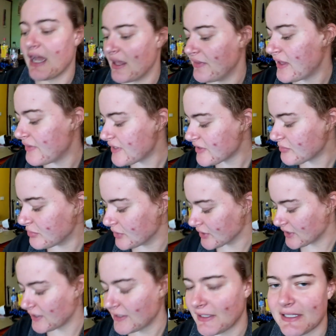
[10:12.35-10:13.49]
And then this
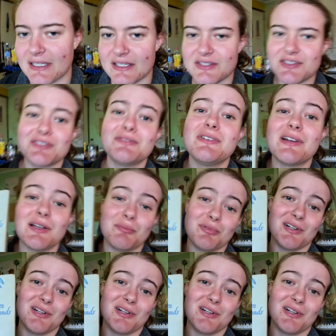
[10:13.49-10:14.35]
book is just very